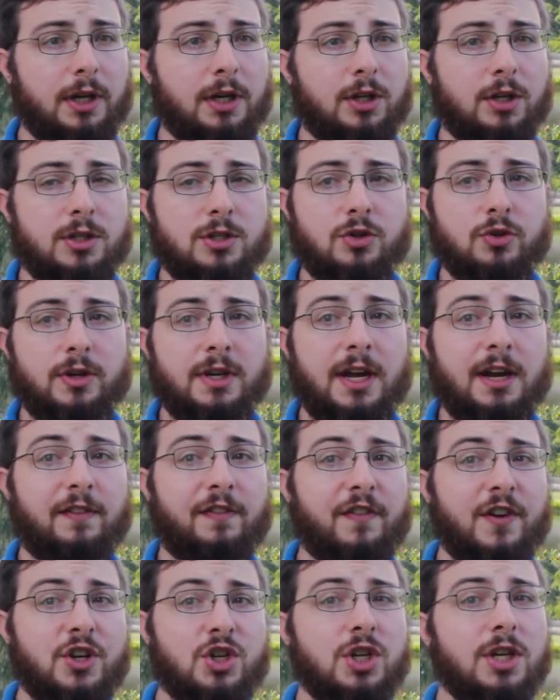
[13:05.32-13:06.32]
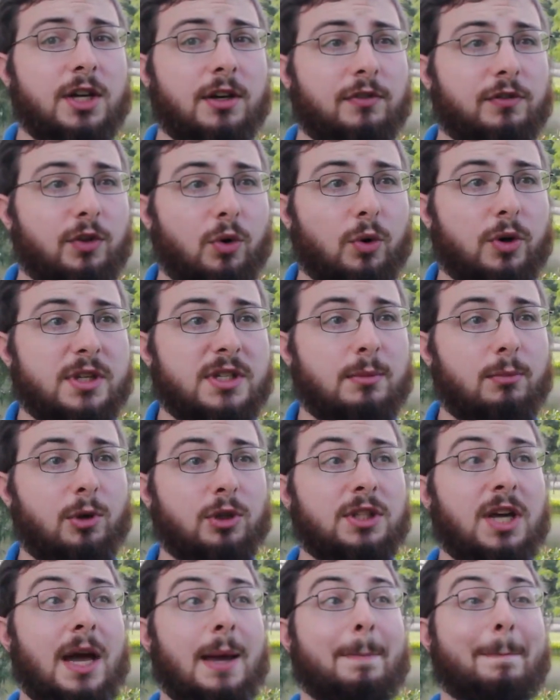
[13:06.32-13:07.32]
industry and fishing in Florida is a
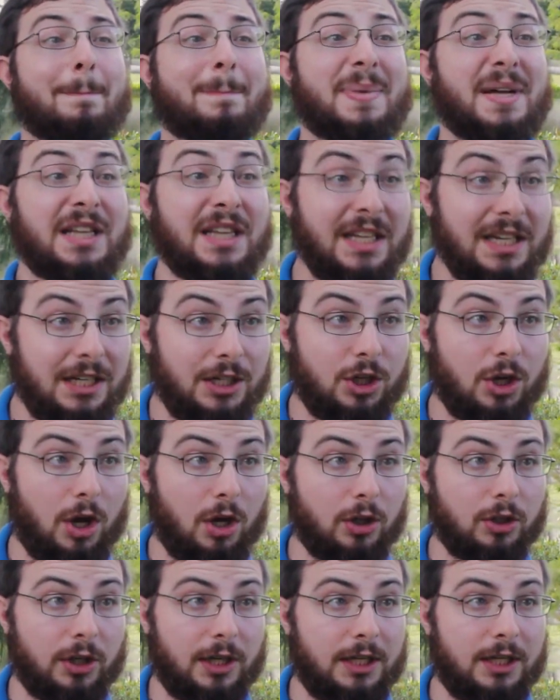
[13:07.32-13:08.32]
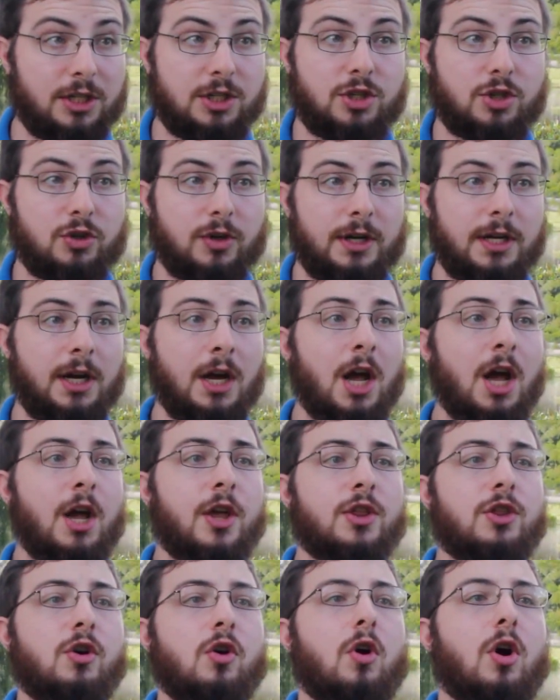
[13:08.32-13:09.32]
multi-billion-dollar industry,
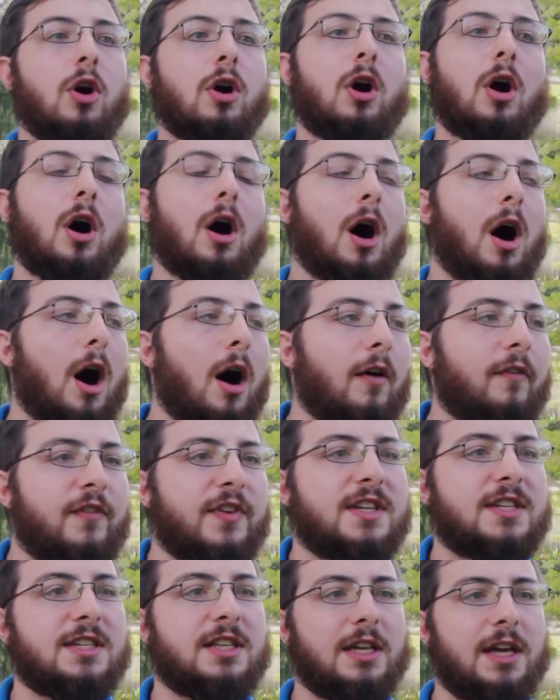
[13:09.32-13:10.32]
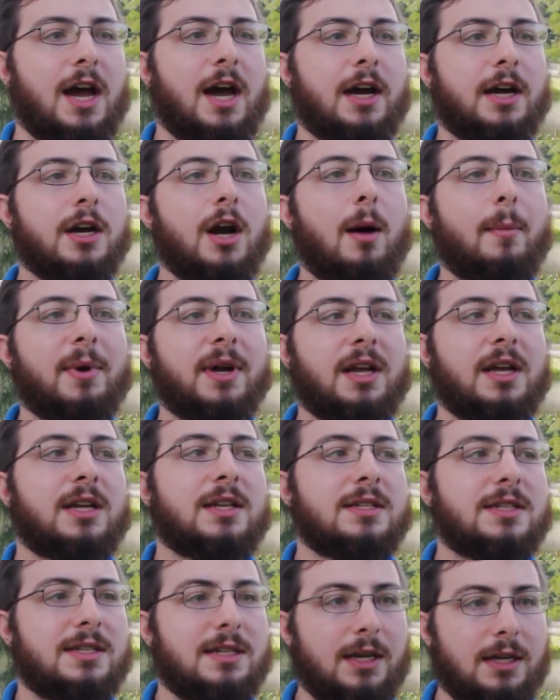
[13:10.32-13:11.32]
there are obviously economic
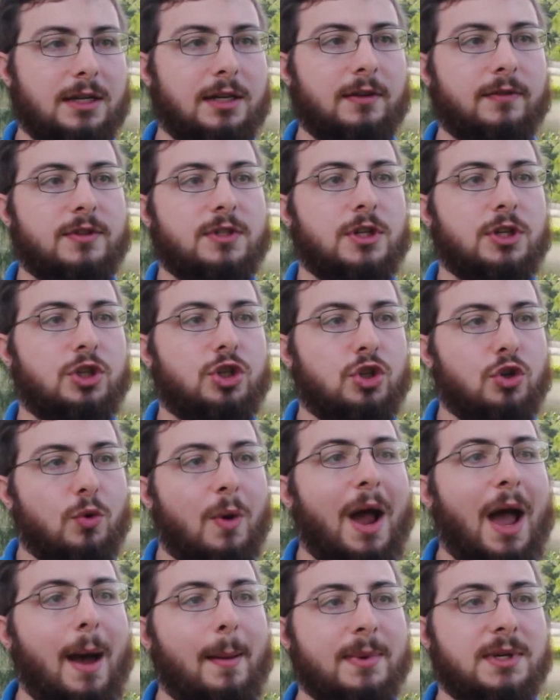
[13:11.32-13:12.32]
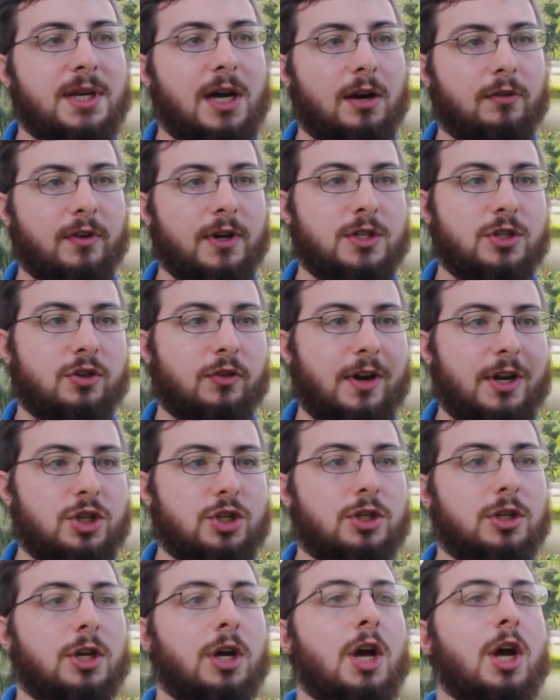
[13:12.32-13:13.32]
incentives to do habitat
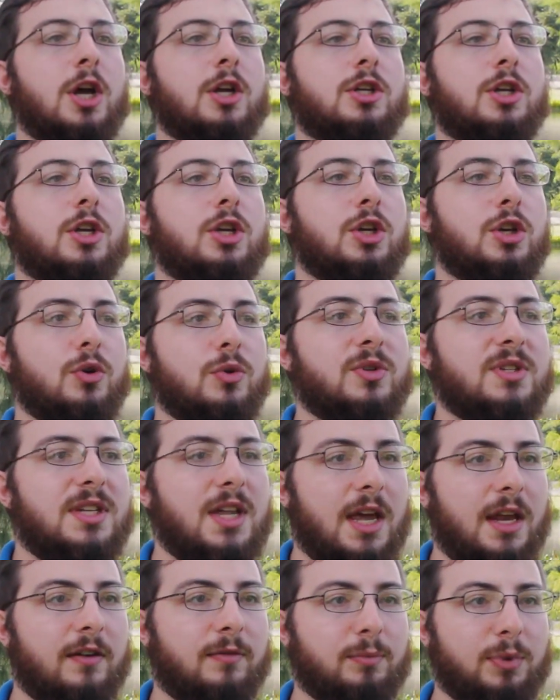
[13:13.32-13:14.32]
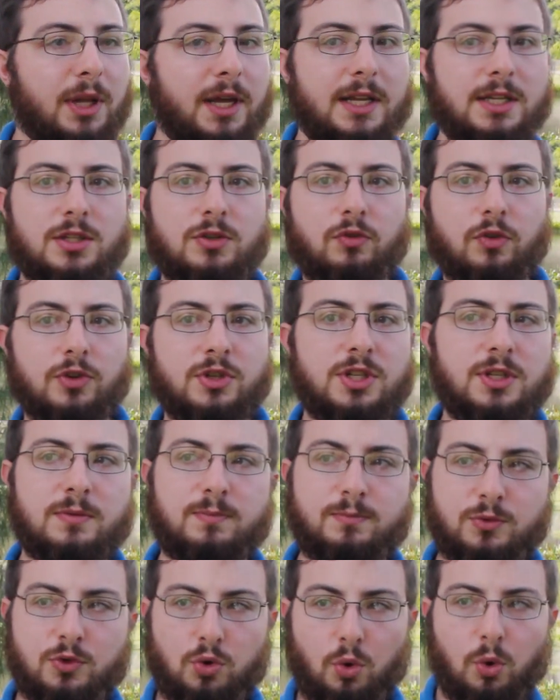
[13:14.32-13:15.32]
restoration, to use native plants, to
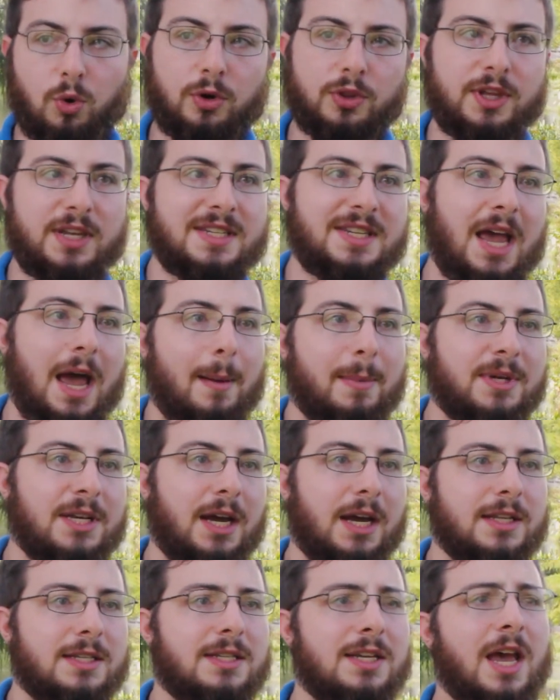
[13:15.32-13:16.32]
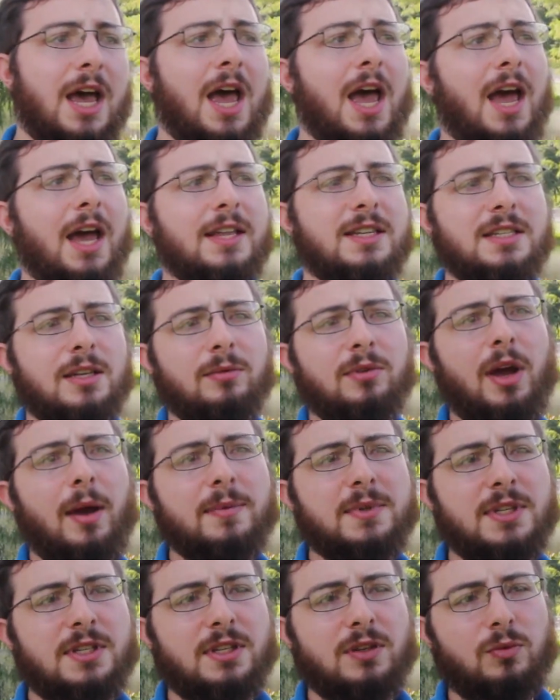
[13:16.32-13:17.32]
restore these habitats. And
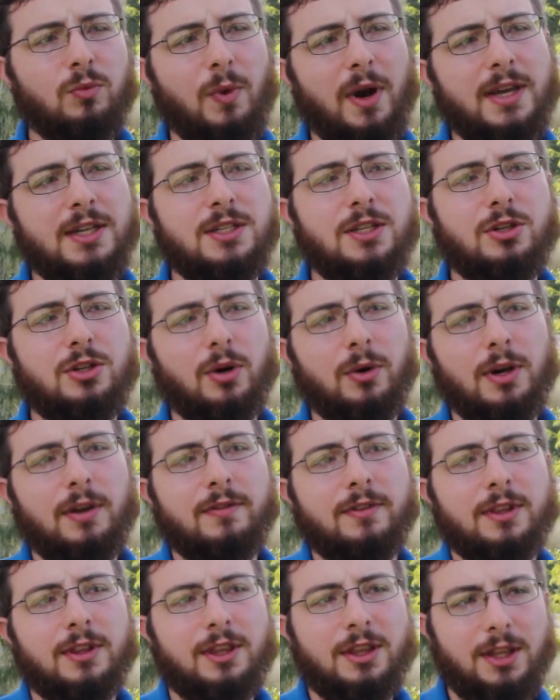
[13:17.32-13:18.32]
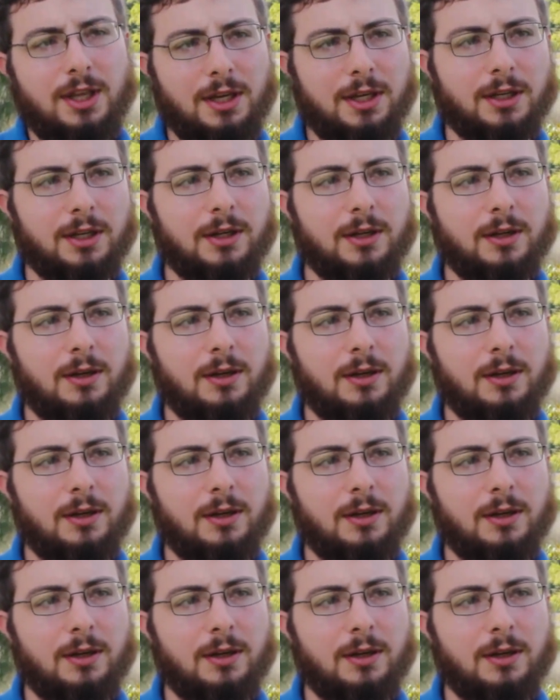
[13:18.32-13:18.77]
sometimes it's in ways you don't even think.